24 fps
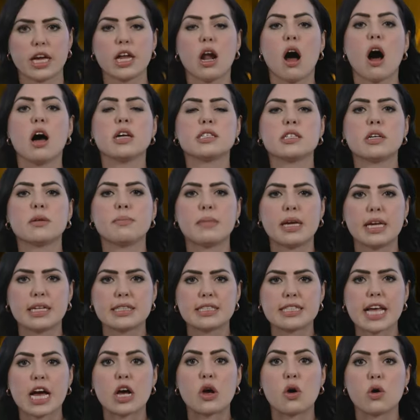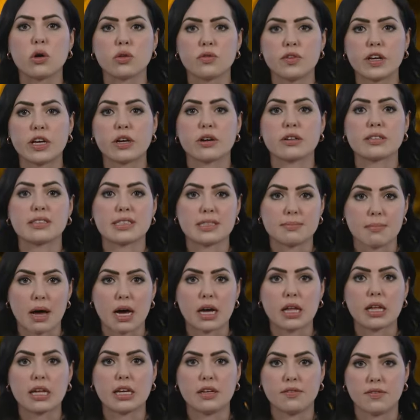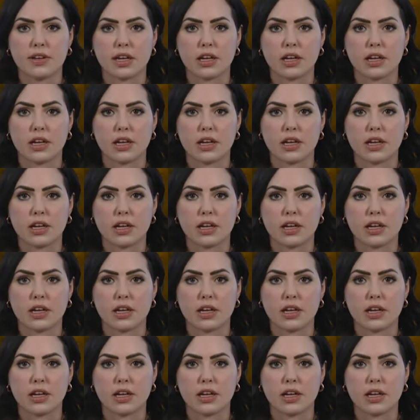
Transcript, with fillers: It also means that Goldfinger's smuggling